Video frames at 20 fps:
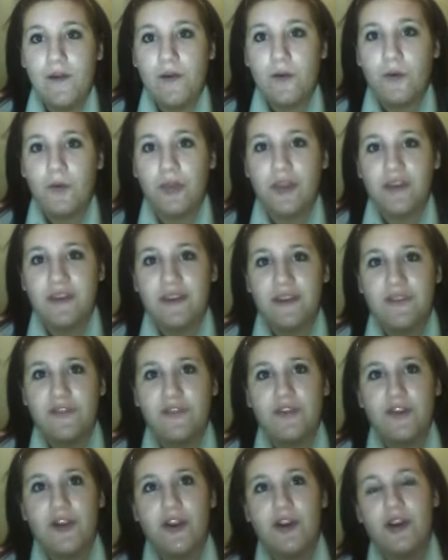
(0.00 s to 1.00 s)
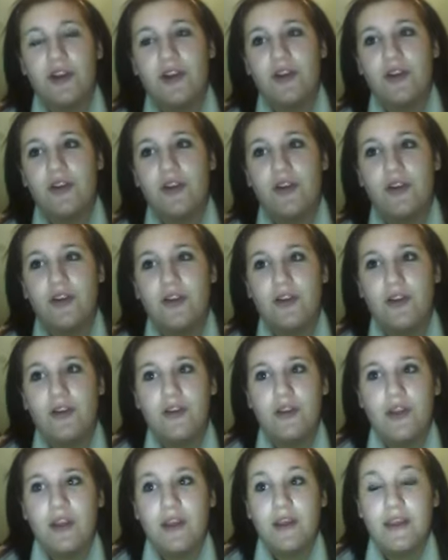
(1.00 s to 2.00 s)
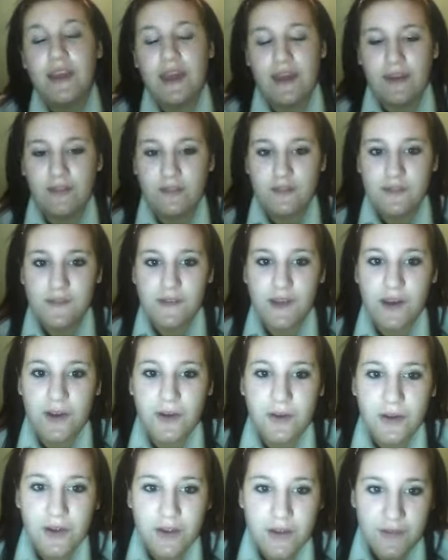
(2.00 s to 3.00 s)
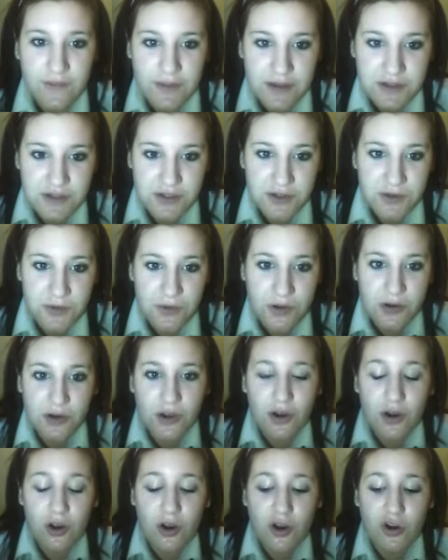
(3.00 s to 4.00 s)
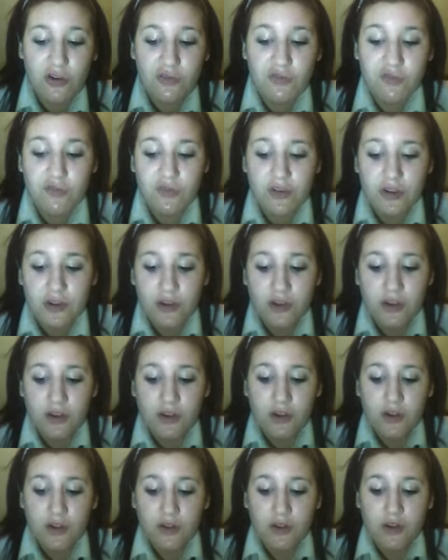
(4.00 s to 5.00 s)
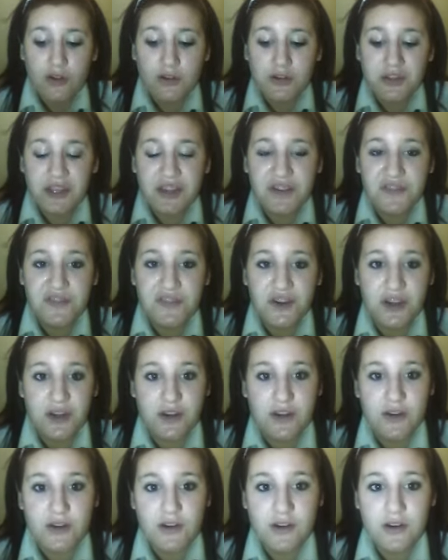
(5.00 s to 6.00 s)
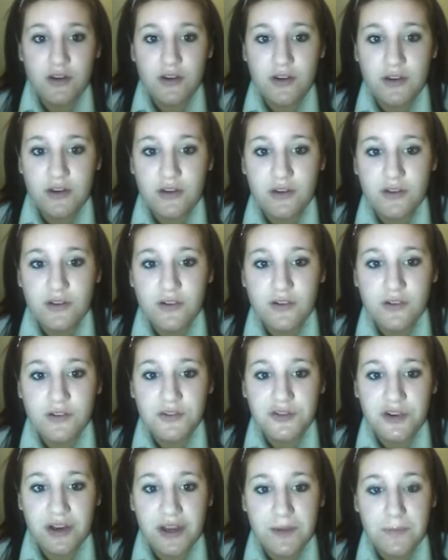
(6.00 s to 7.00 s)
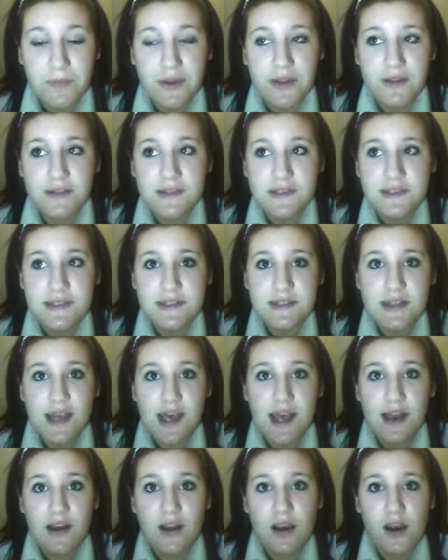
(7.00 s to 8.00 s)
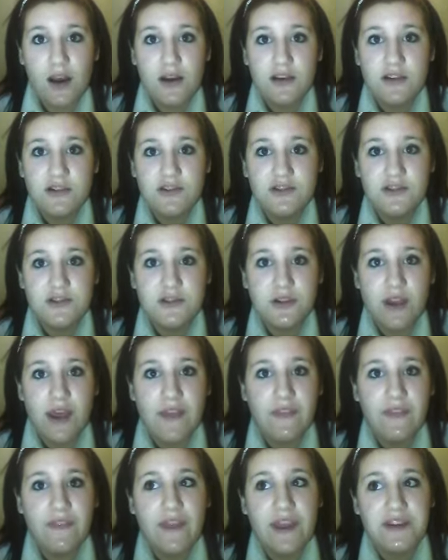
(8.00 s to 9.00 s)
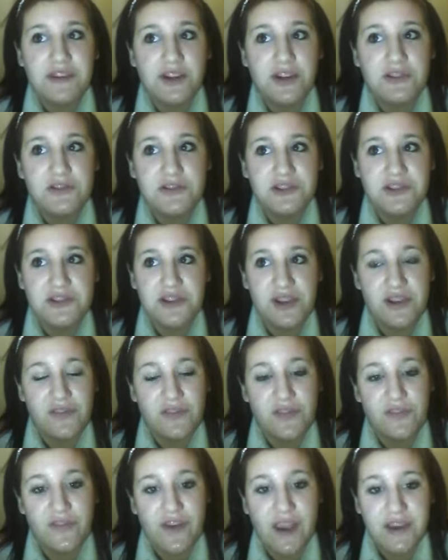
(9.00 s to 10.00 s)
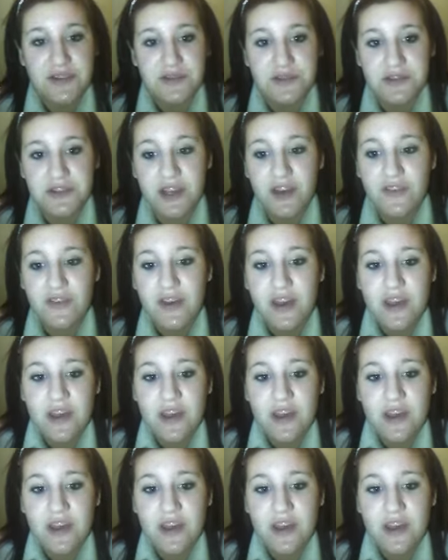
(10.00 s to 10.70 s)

All the different, yeah, so they do a lot of different treatments at Lush, and they don't just do it for facial stuff,